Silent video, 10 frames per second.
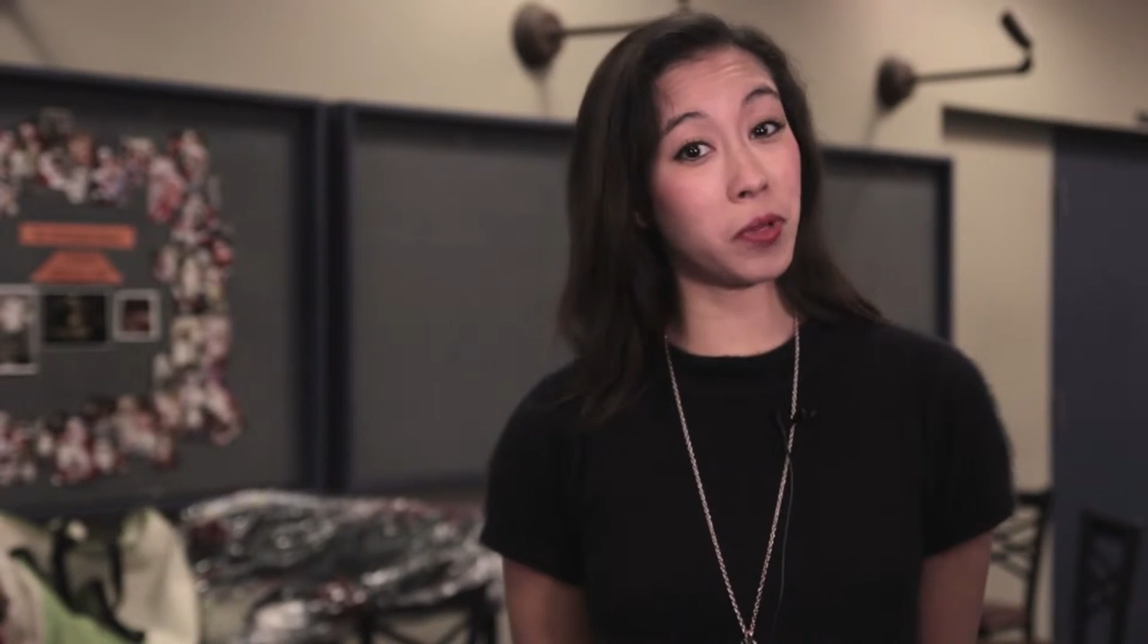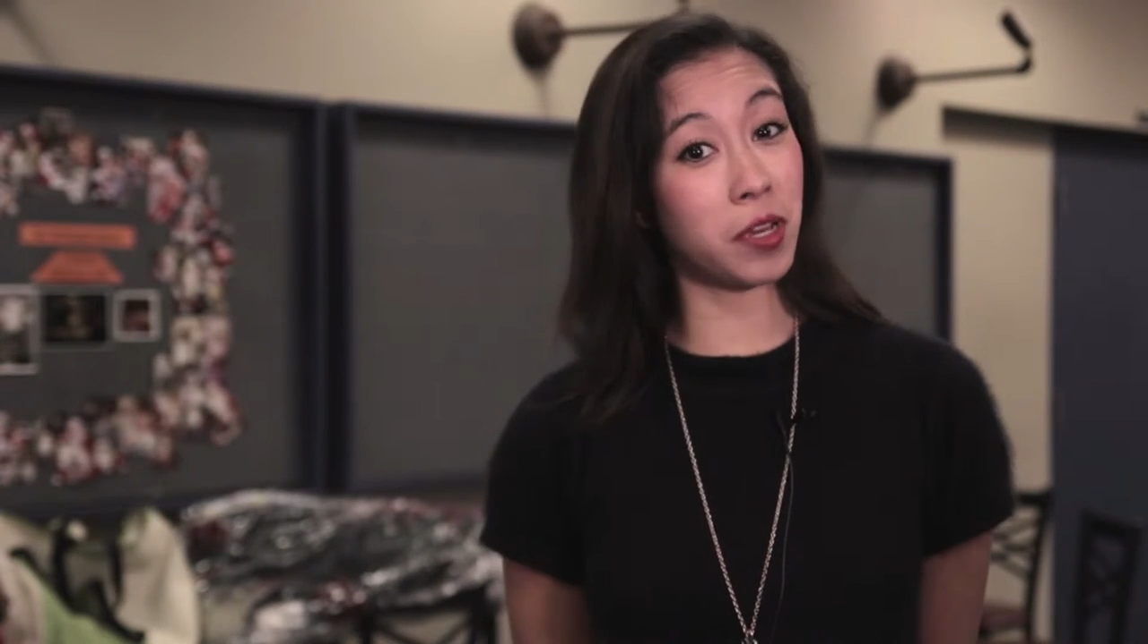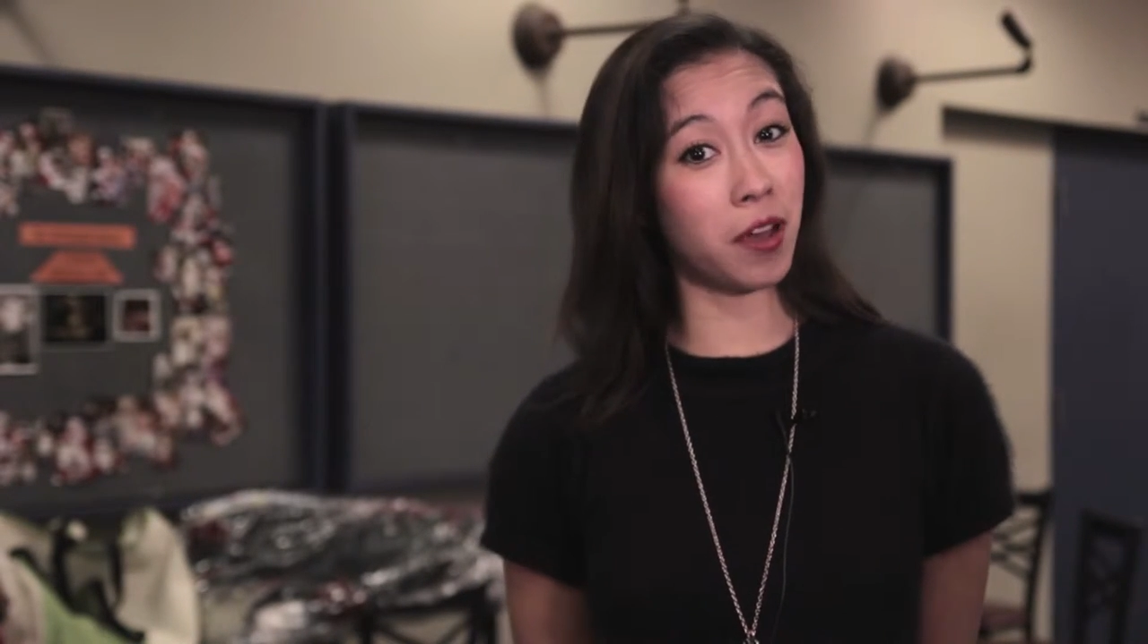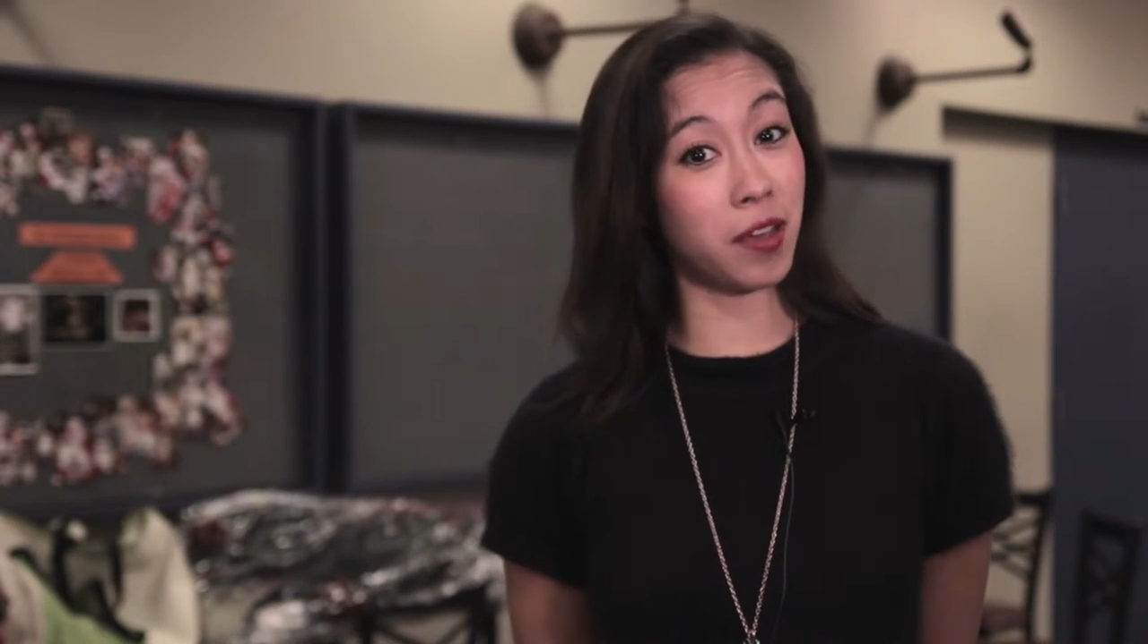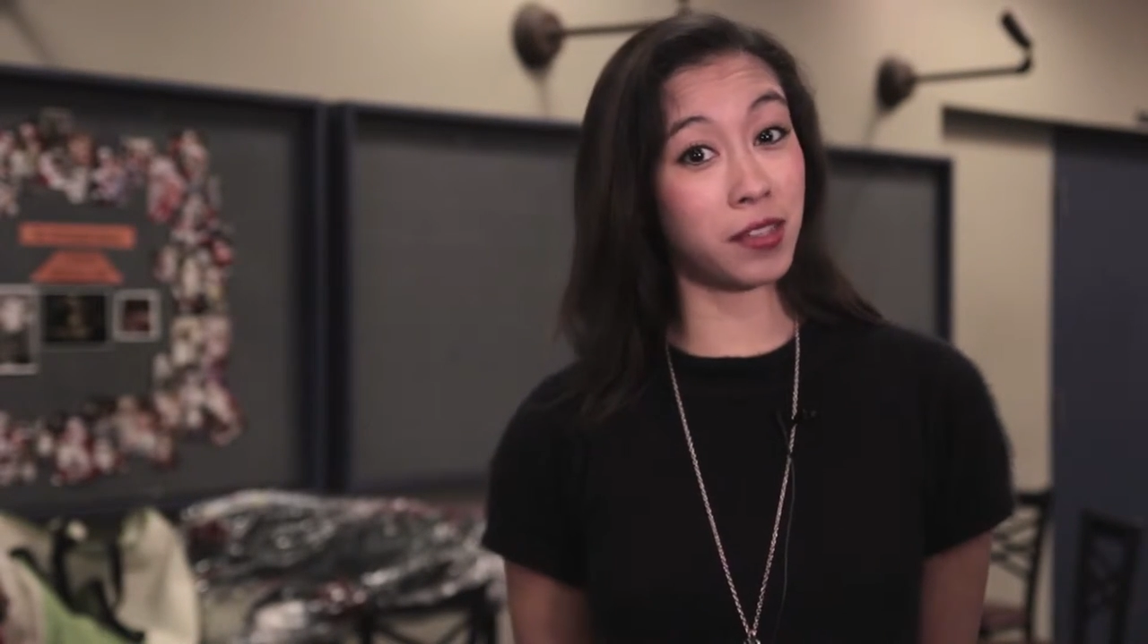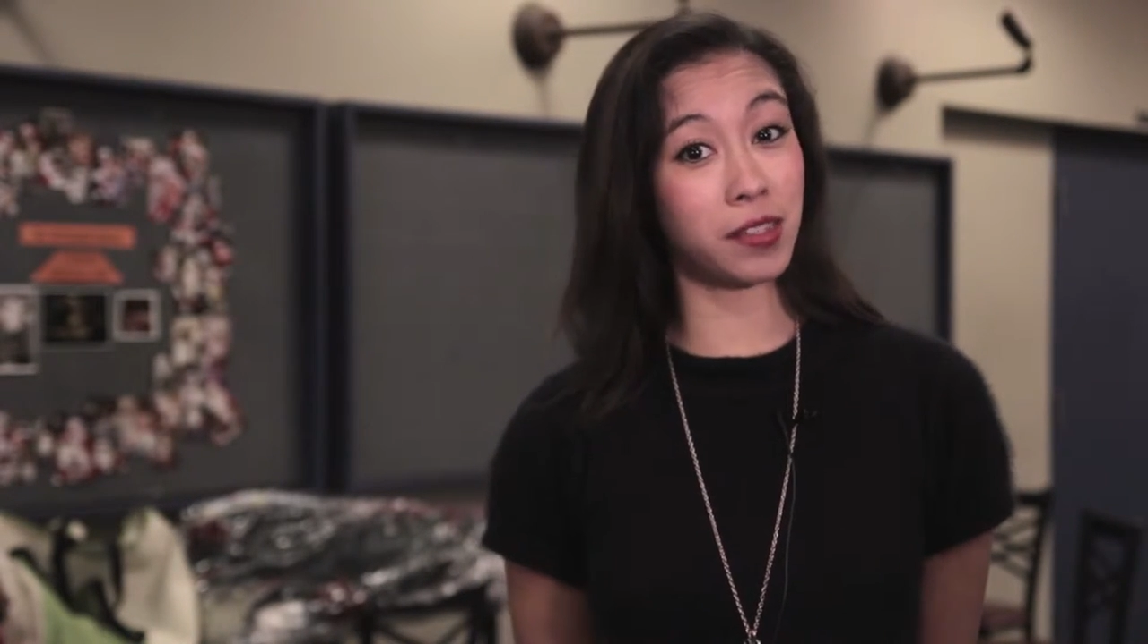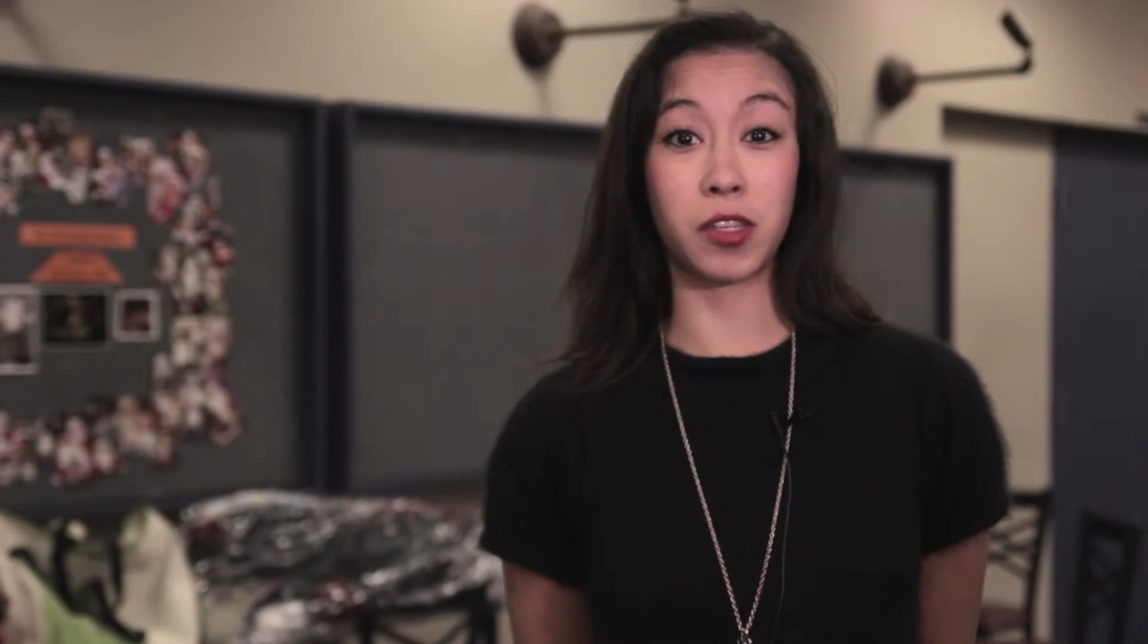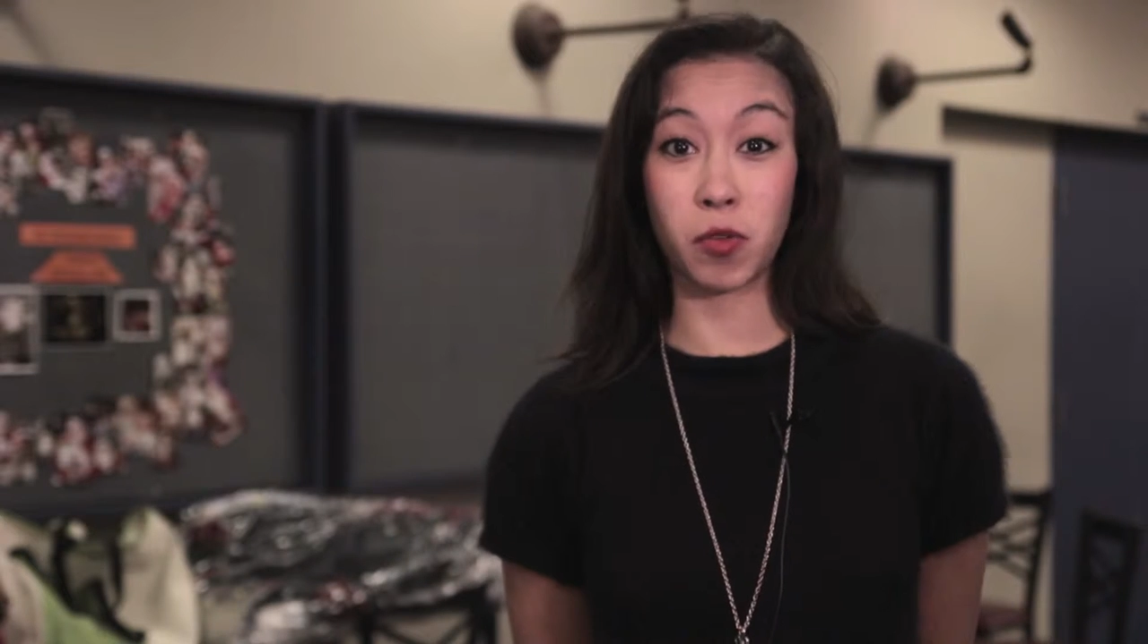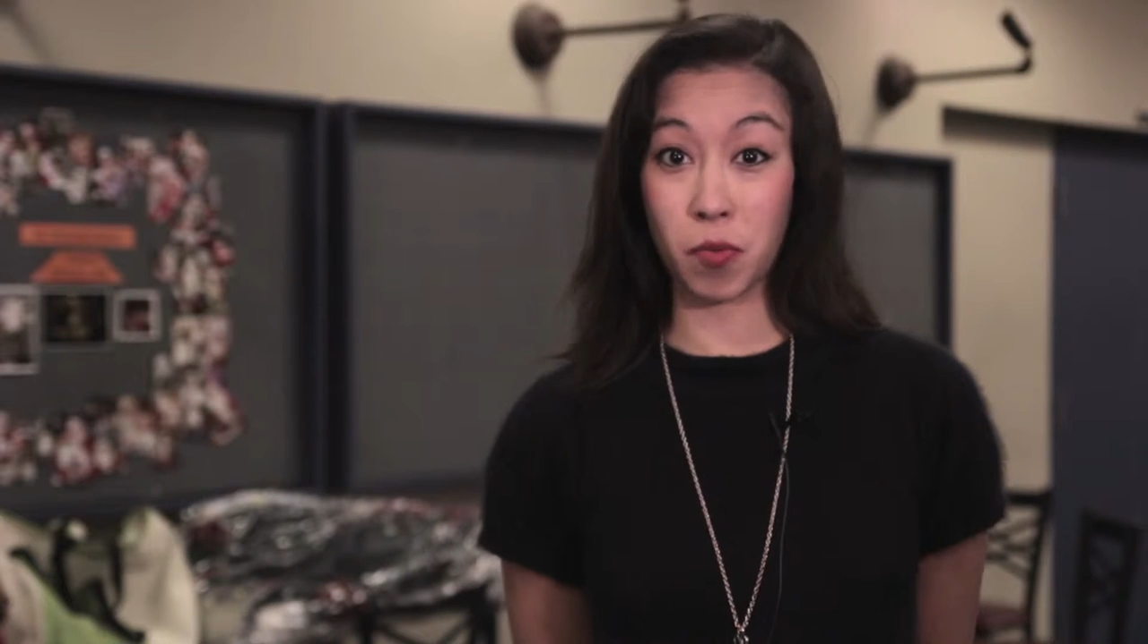because the